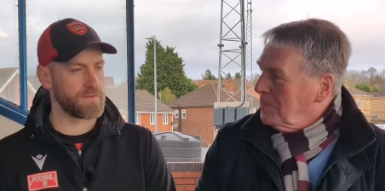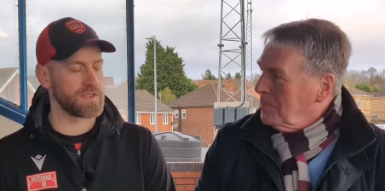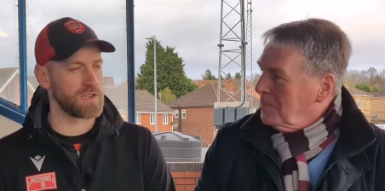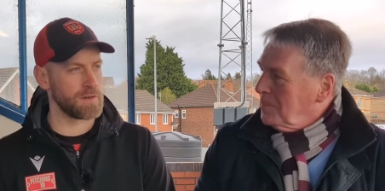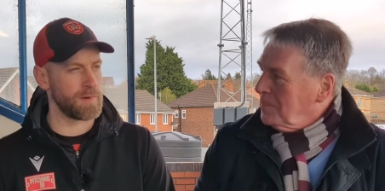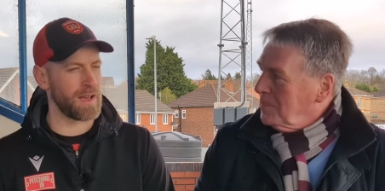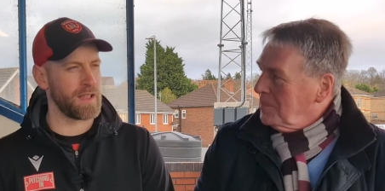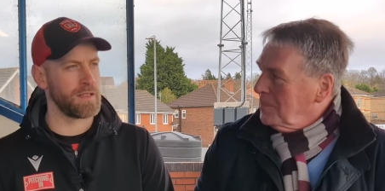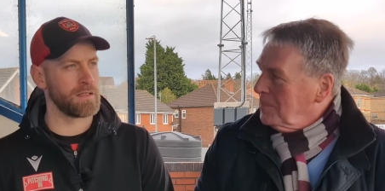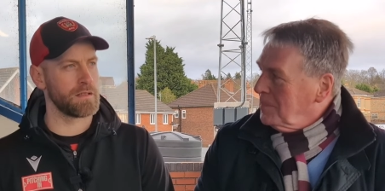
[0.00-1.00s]
Speaker 1: something to them
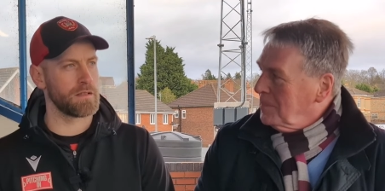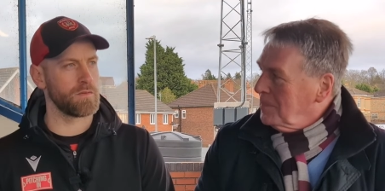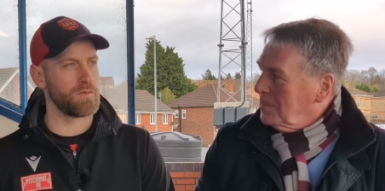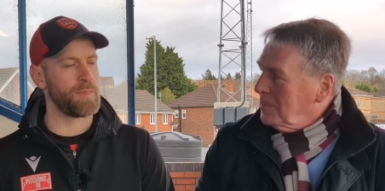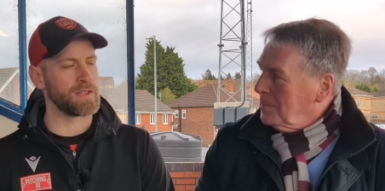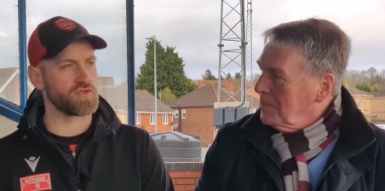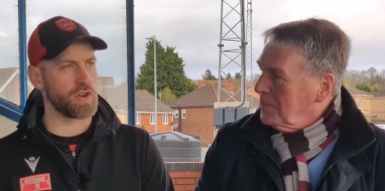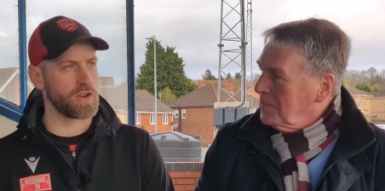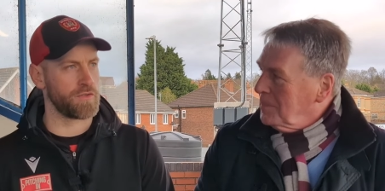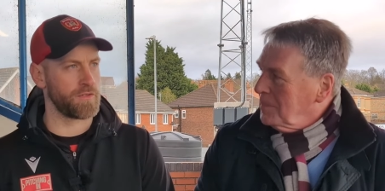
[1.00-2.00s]
and built
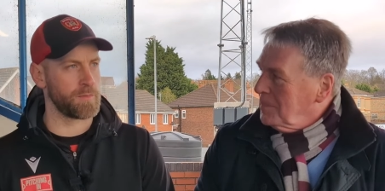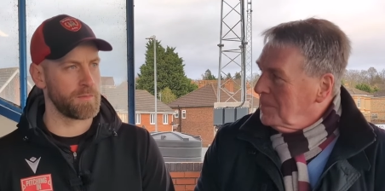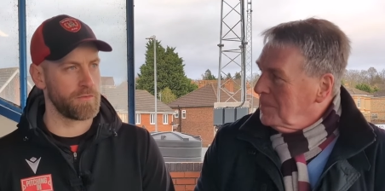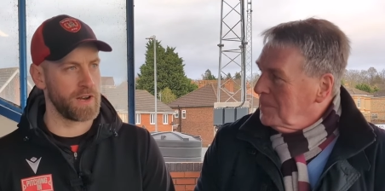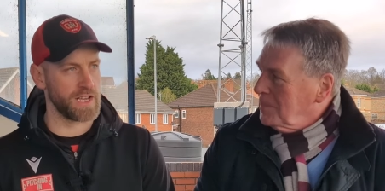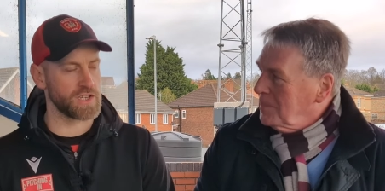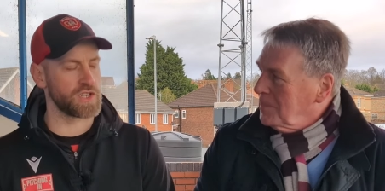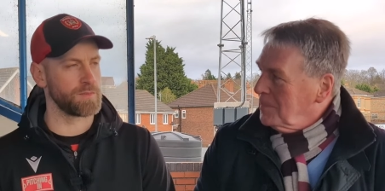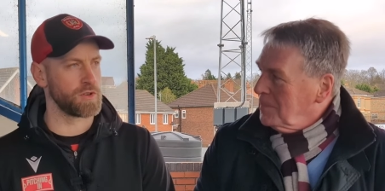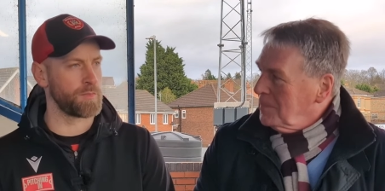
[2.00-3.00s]
strong enough
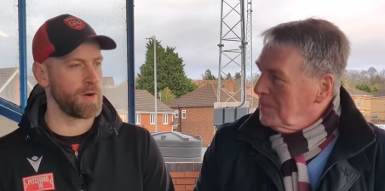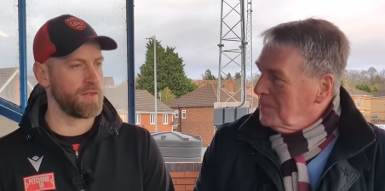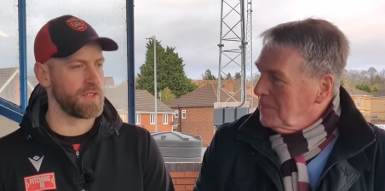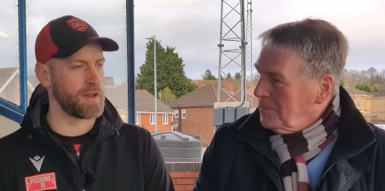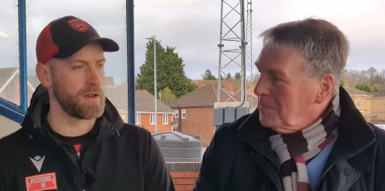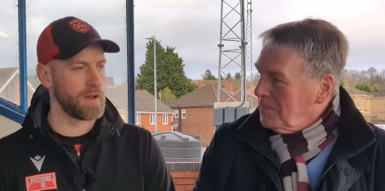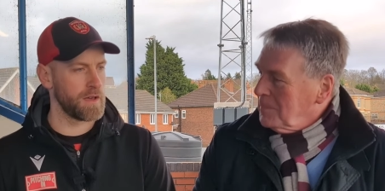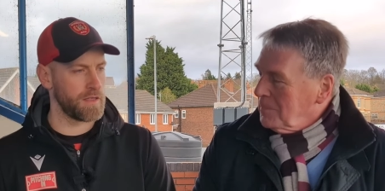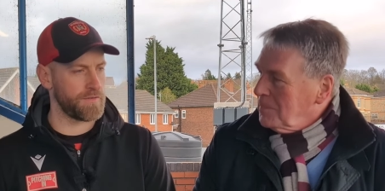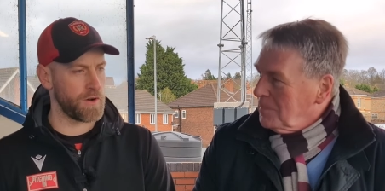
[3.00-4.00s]
relationships up over the,
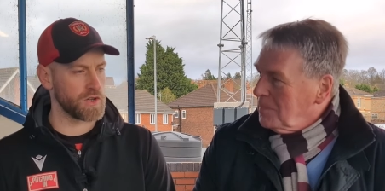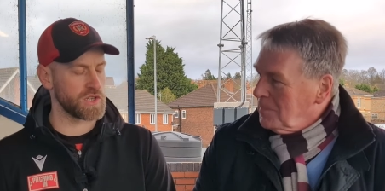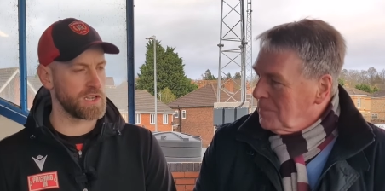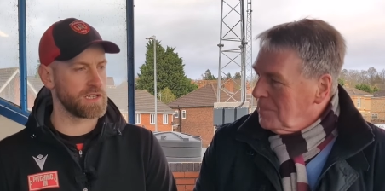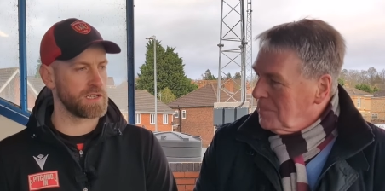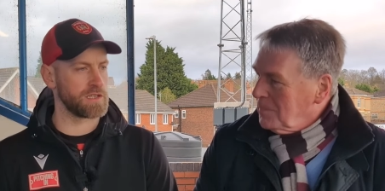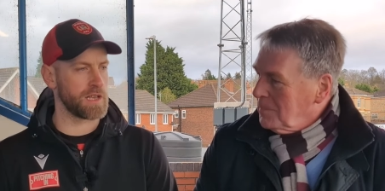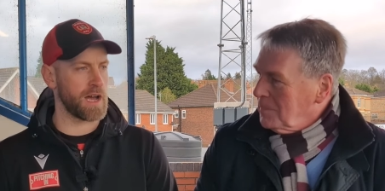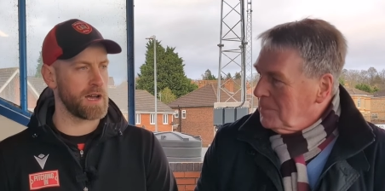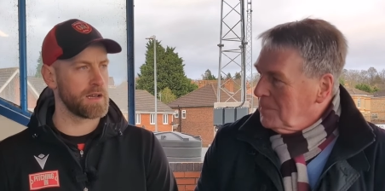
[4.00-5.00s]
the four seasons
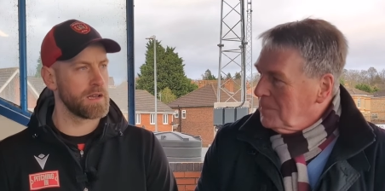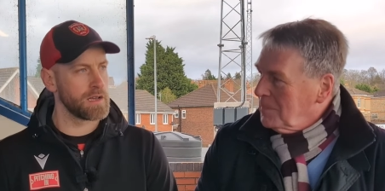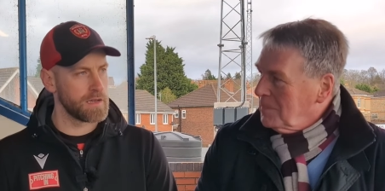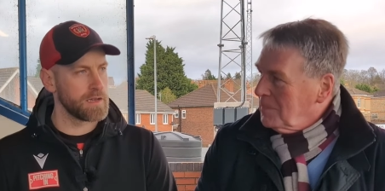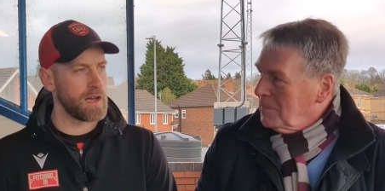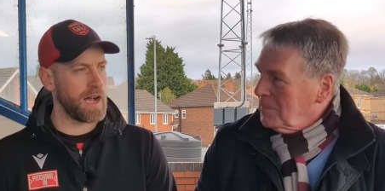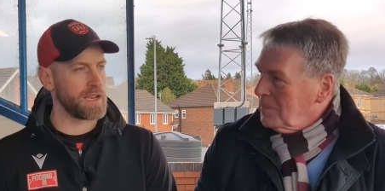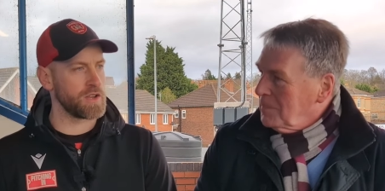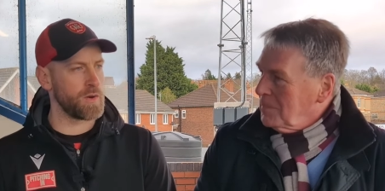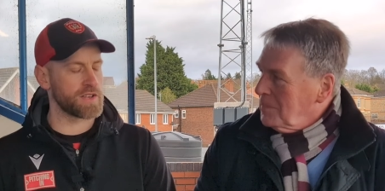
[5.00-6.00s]
that I
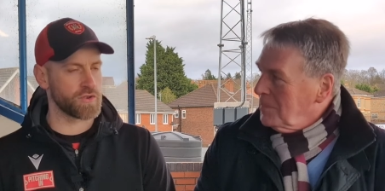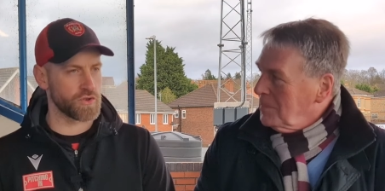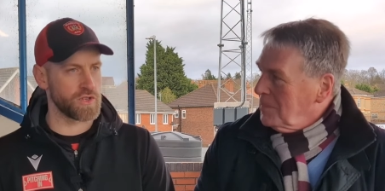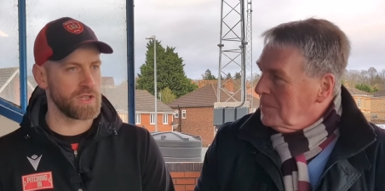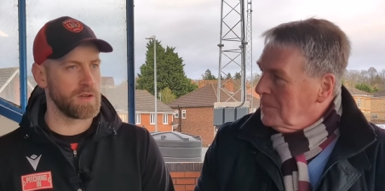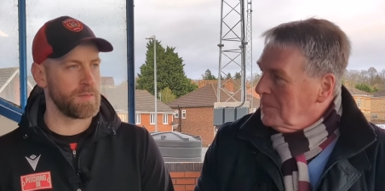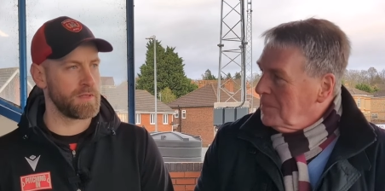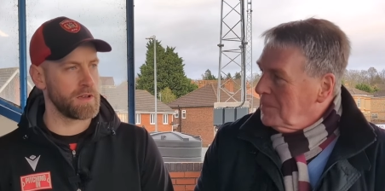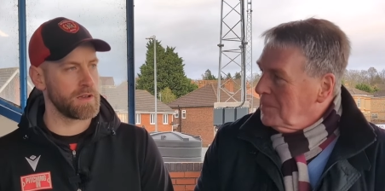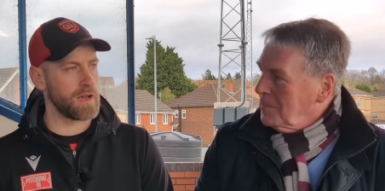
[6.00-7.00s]
knew I trusted them and
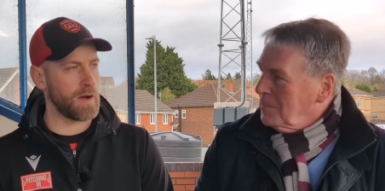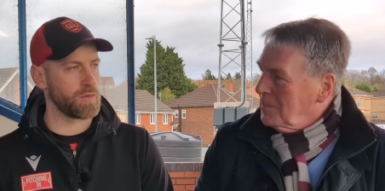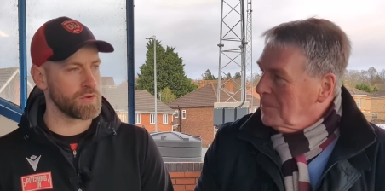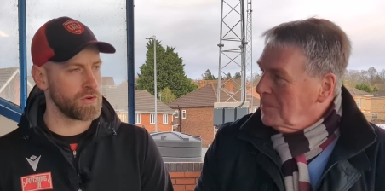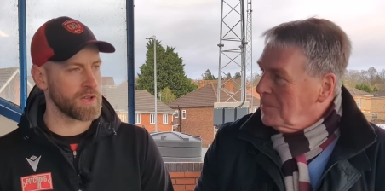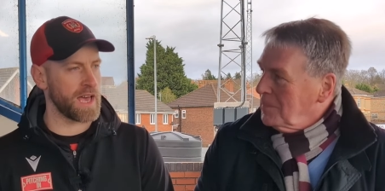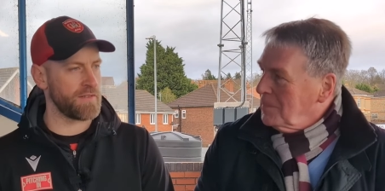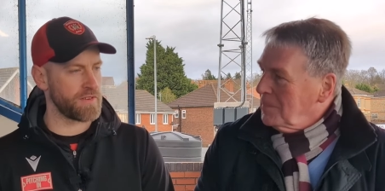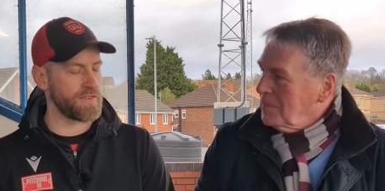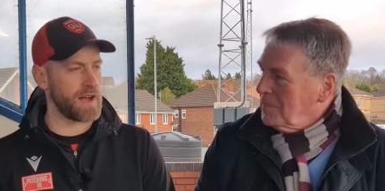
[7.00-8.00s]
that I would go and get
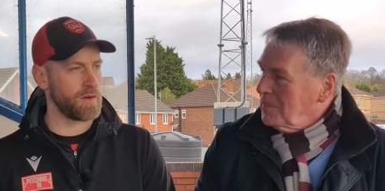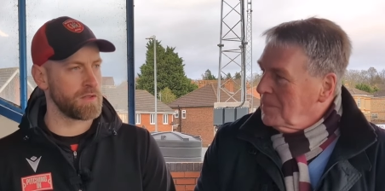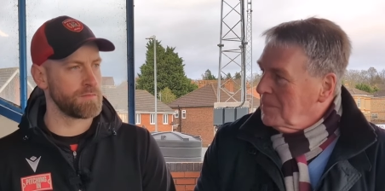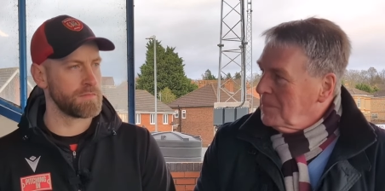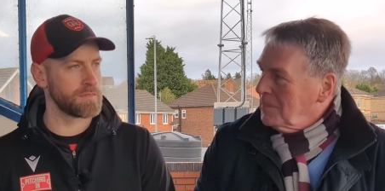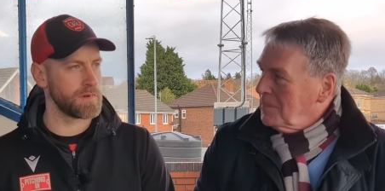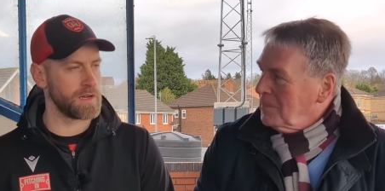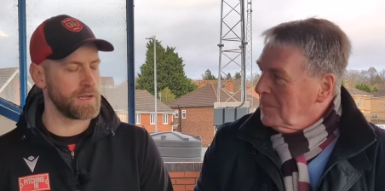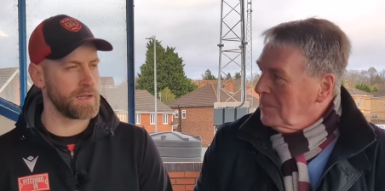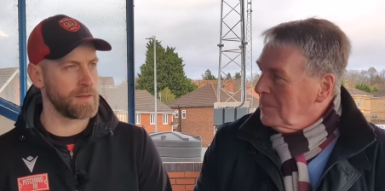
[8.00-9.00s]
everything out of them.
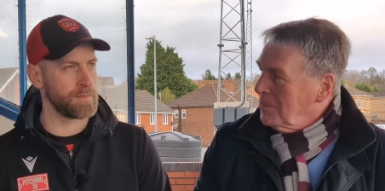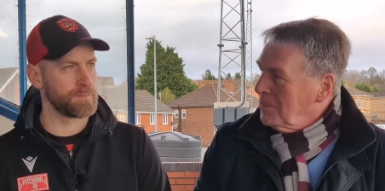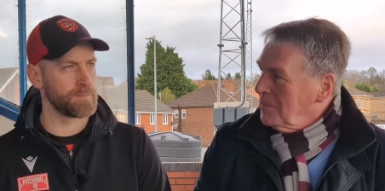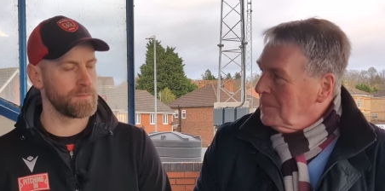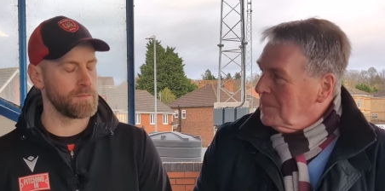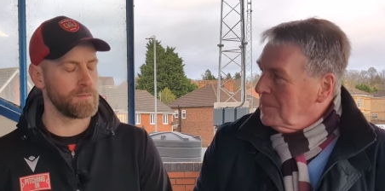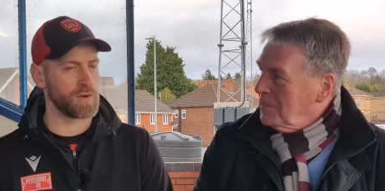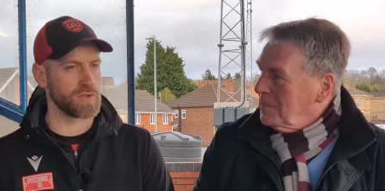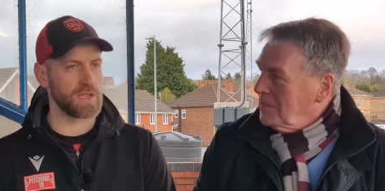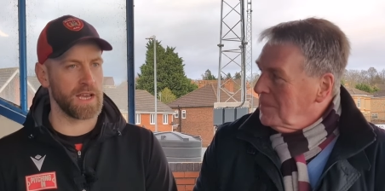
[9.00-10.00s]
Um,
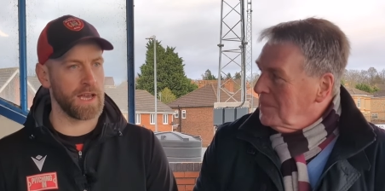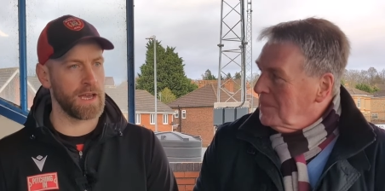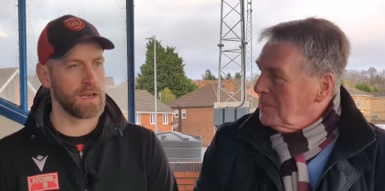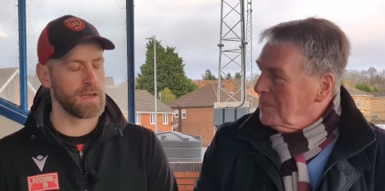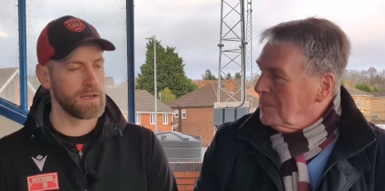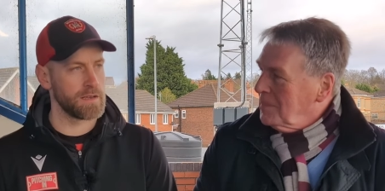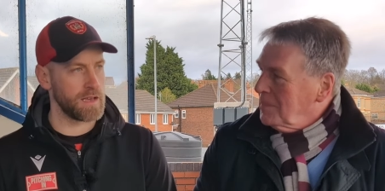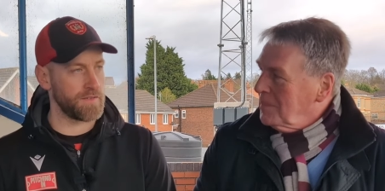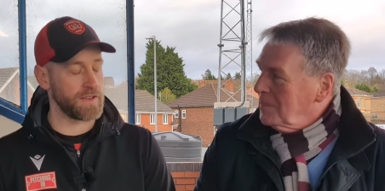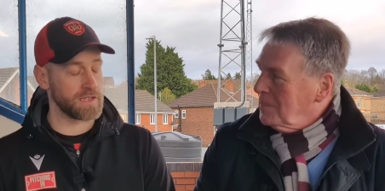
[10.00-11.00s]
but today, it